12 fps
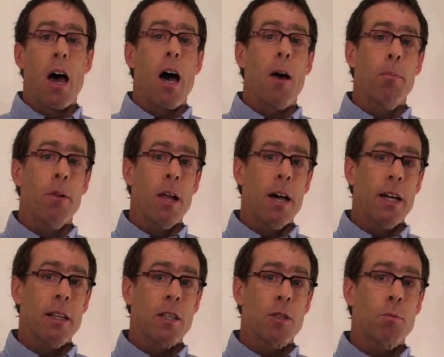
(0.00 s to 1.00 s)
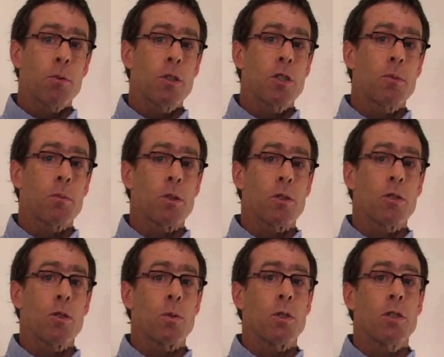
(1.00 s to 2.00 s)
Applying these principles
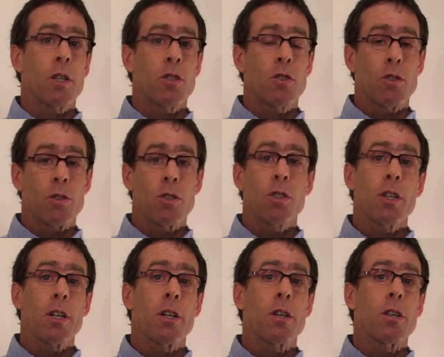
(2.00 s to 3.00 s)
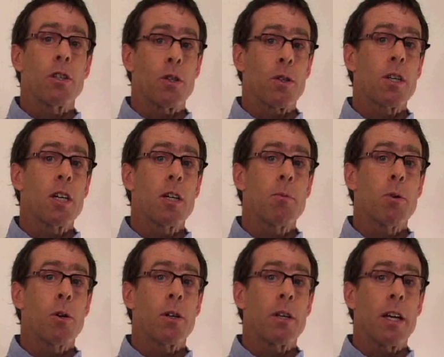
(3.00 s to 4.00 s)
to adjust your chair, your
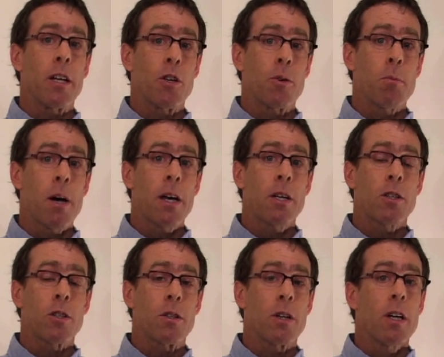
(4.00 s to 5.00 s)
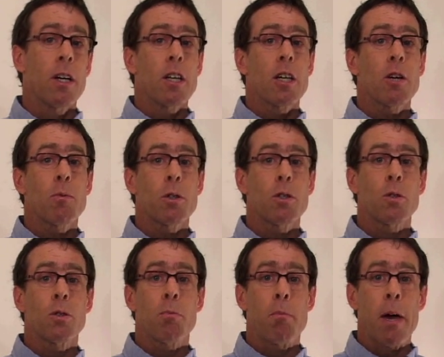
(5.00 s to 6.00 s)
keyboard, and your monitor can
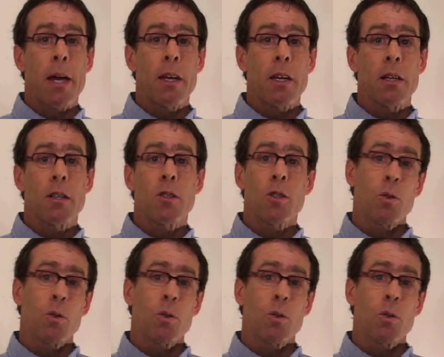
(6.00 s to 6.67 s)
reduce bending,